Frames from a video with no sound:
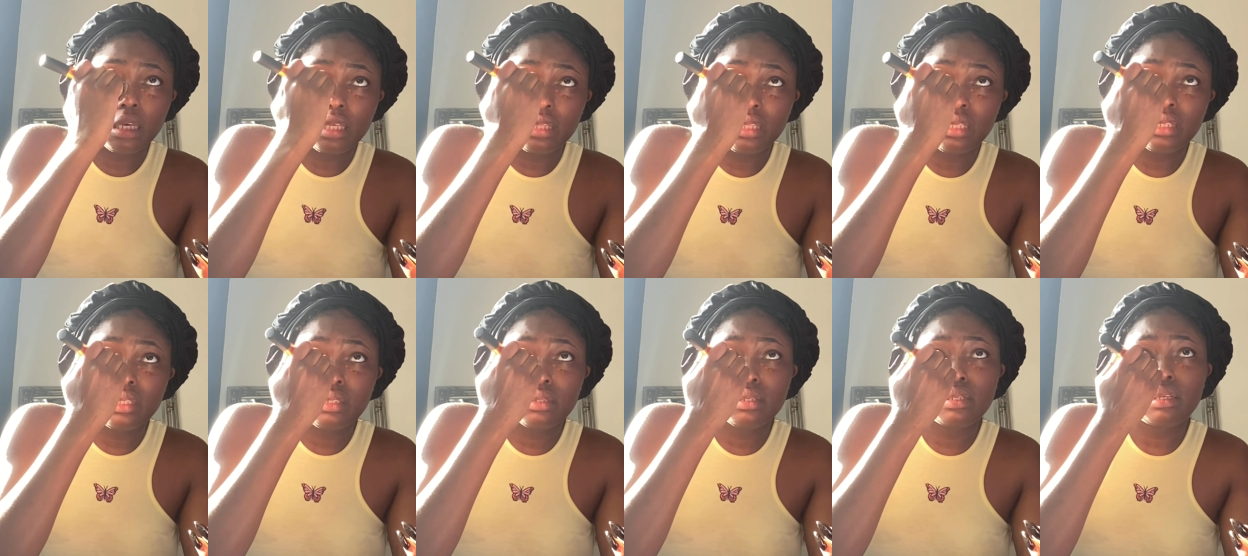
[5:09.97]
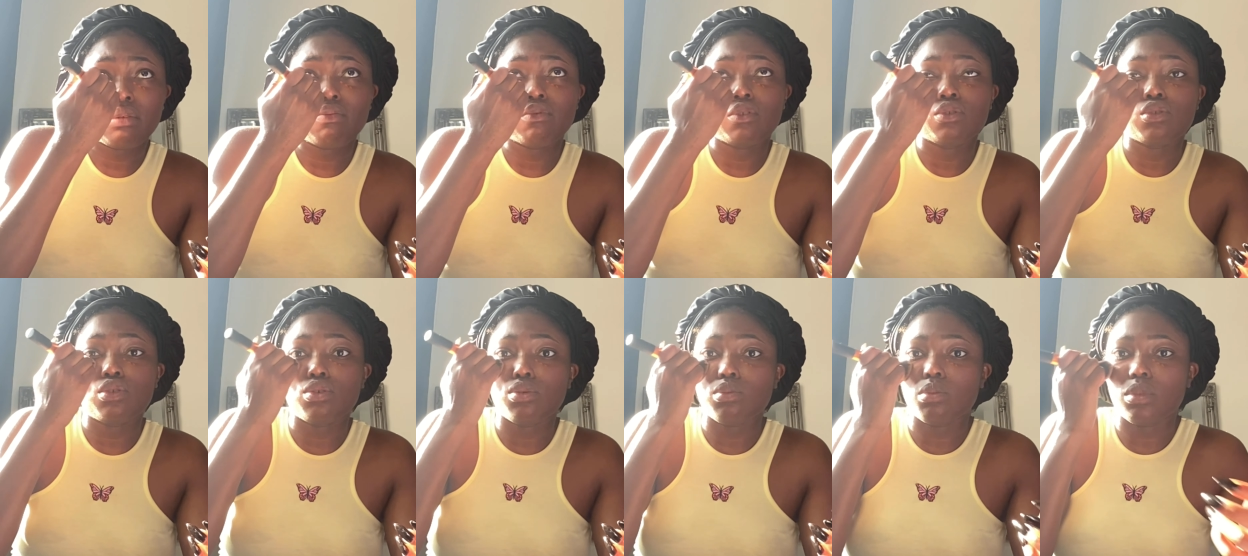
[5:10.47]
This is even
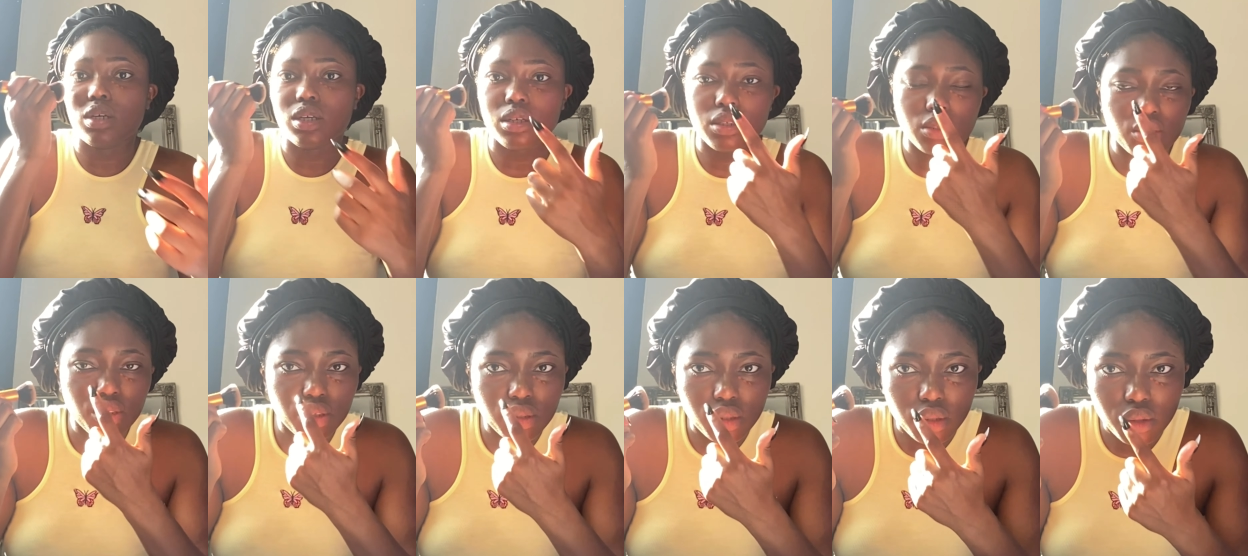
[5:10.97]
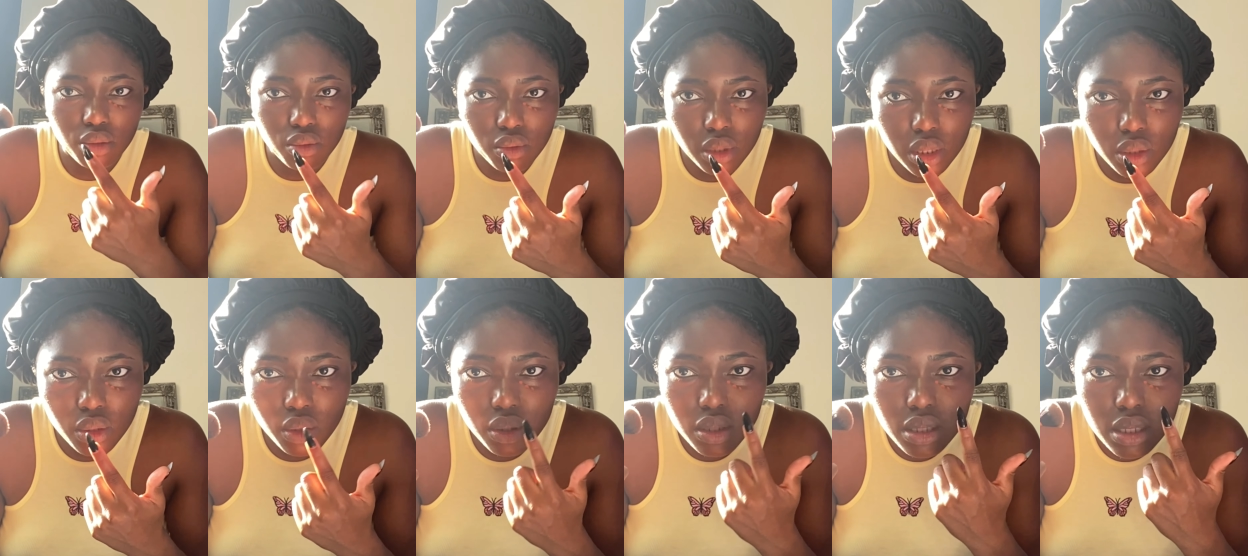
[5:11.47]
too much, the 3
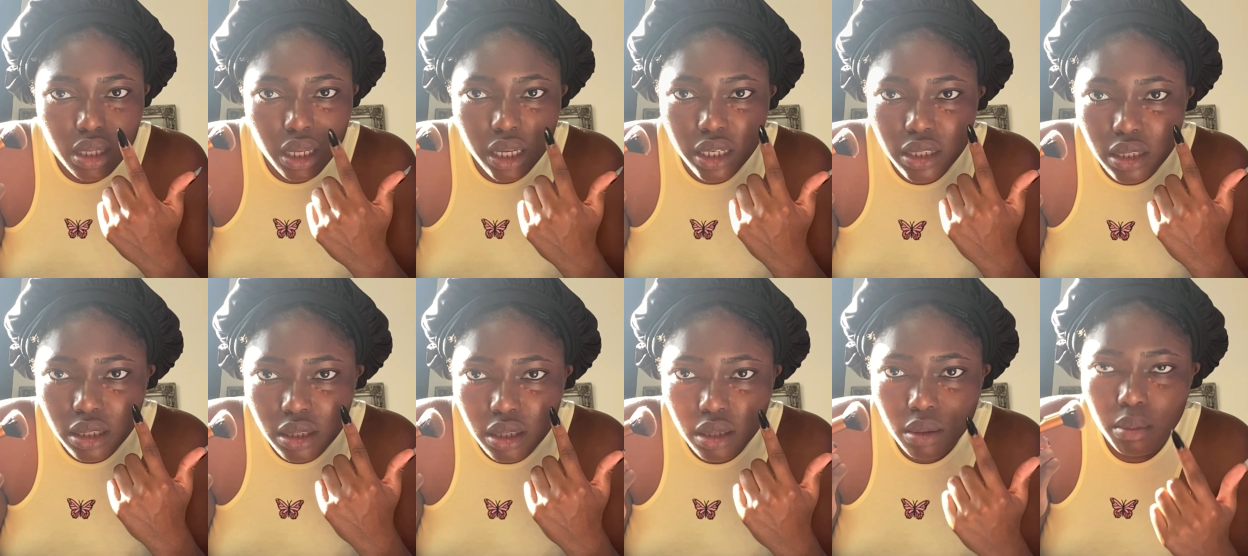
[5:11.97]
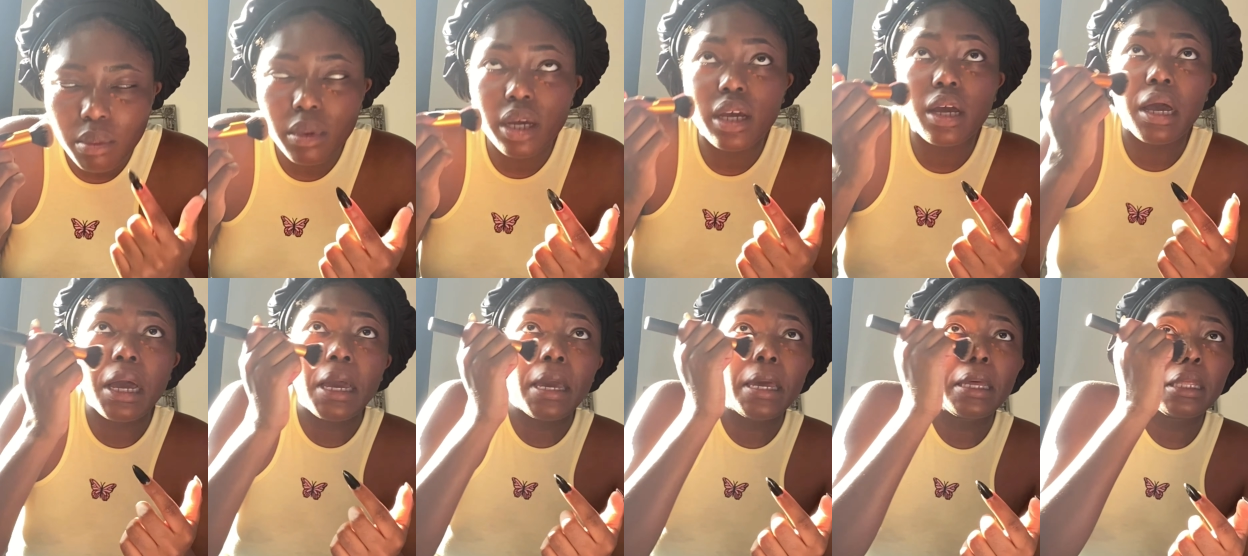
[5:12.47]
dots that I did on my
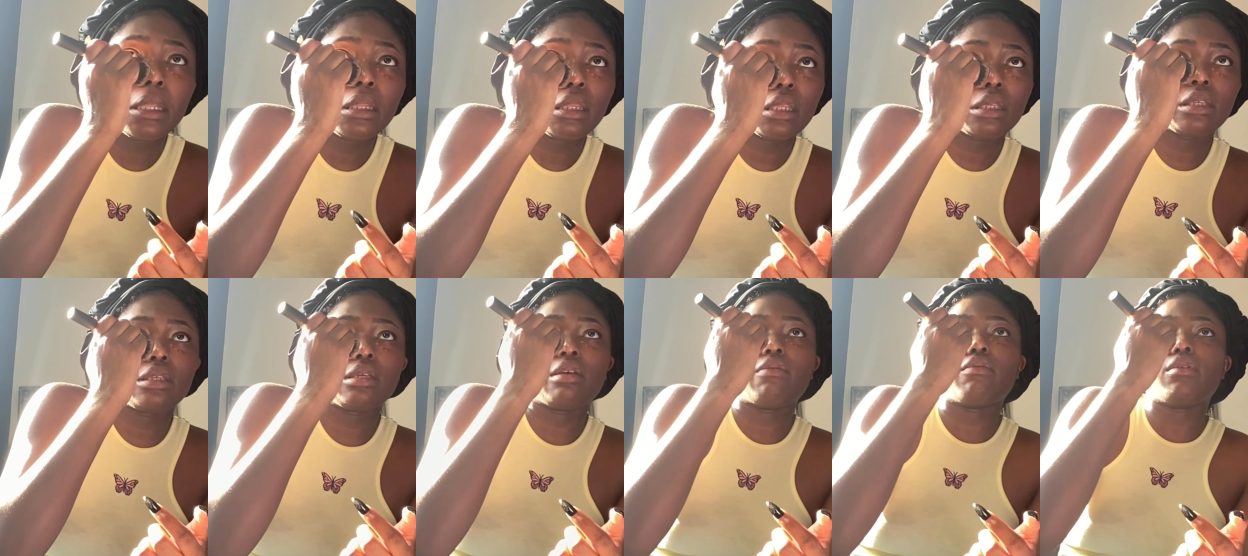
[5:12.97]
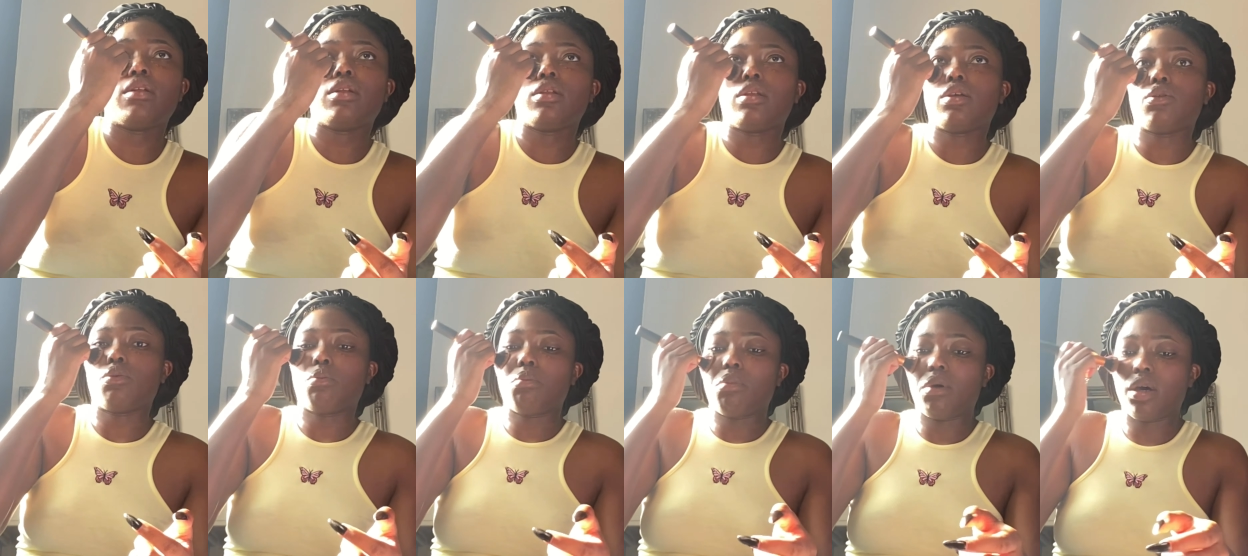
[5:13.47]
eye, this is even a
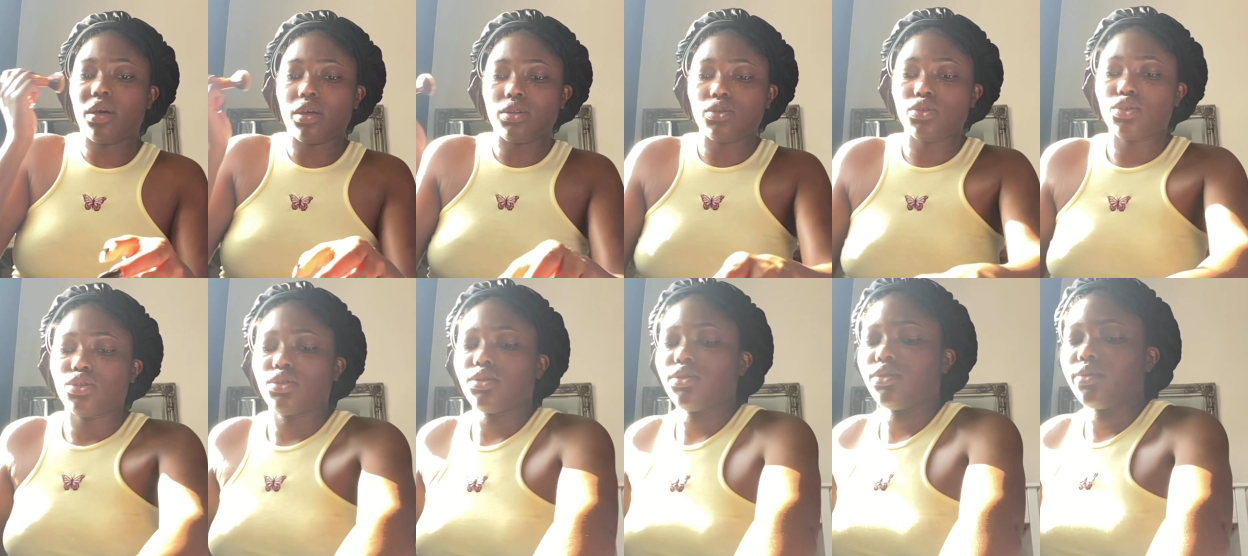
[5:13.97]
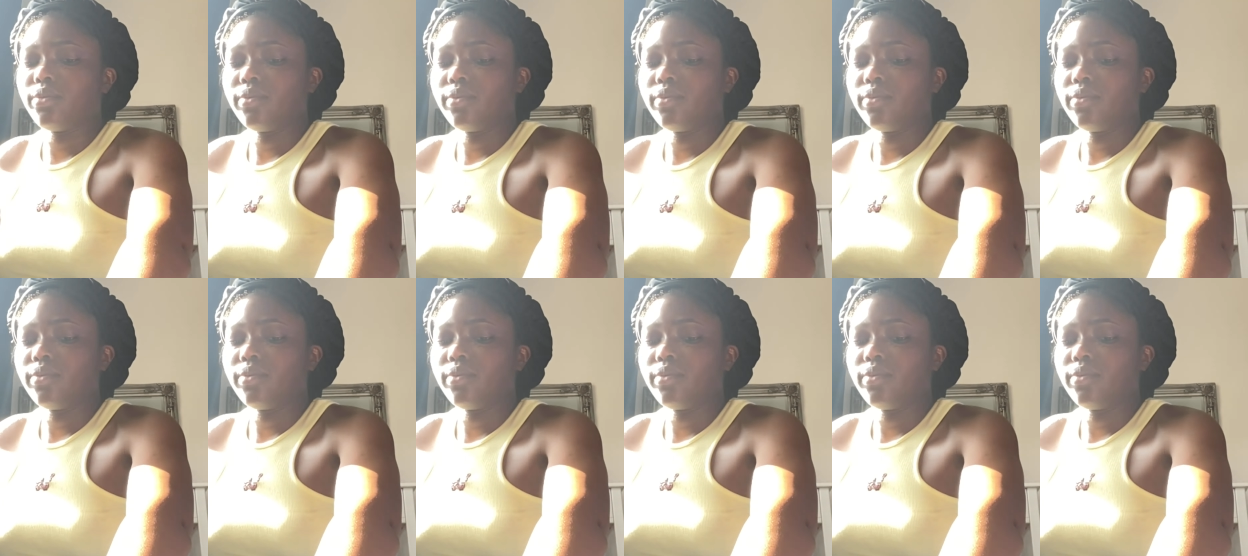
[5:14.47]
little much.